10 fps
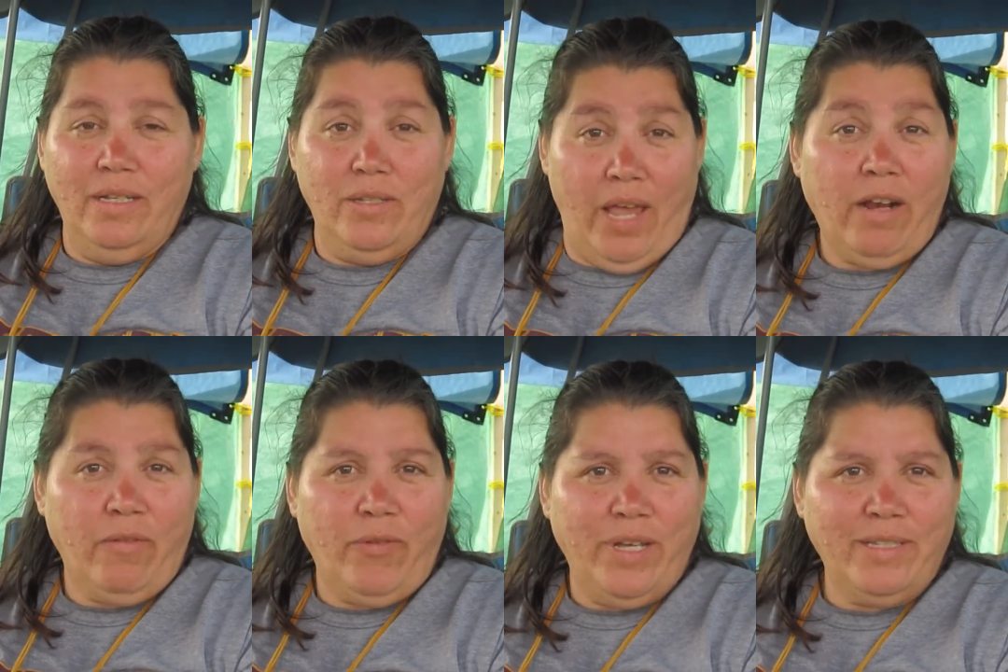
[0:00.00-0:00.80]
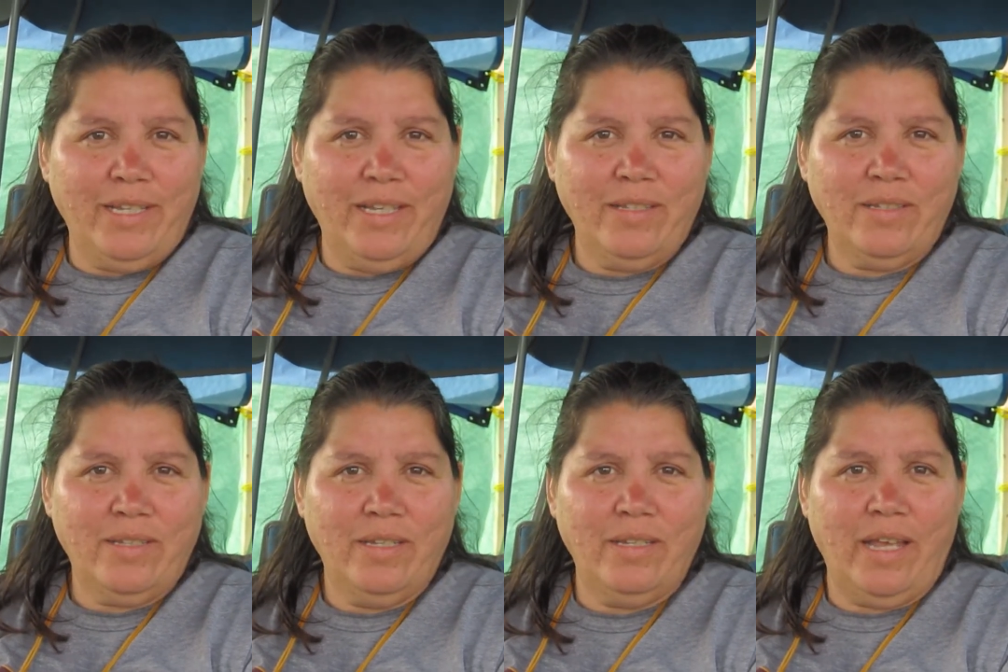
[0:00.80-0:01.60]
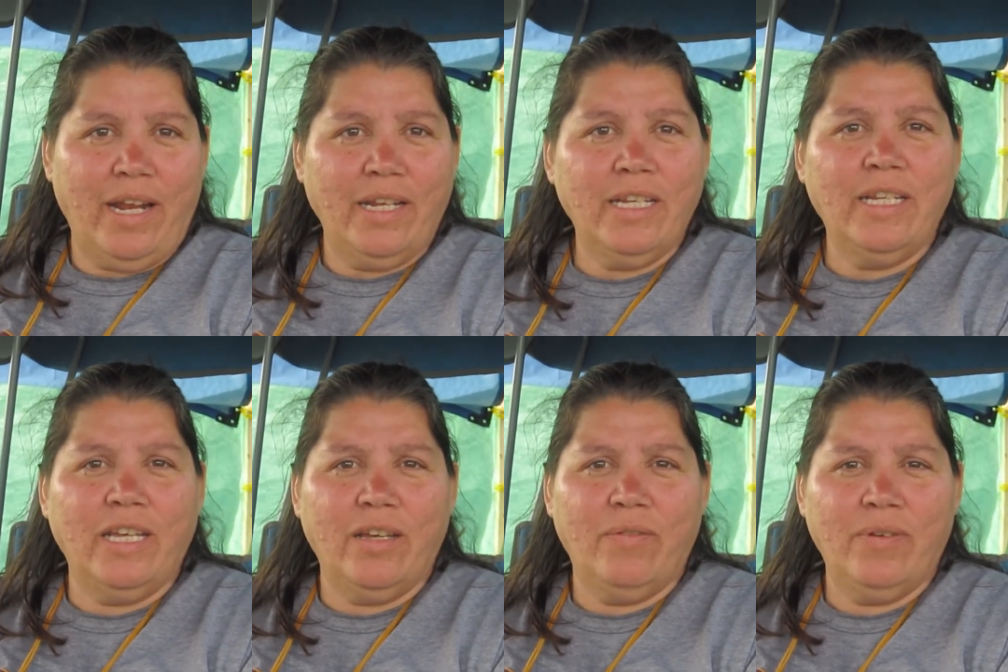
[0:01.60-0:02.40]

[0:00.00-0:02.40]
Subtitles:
sacrifice, I guess, that I did give.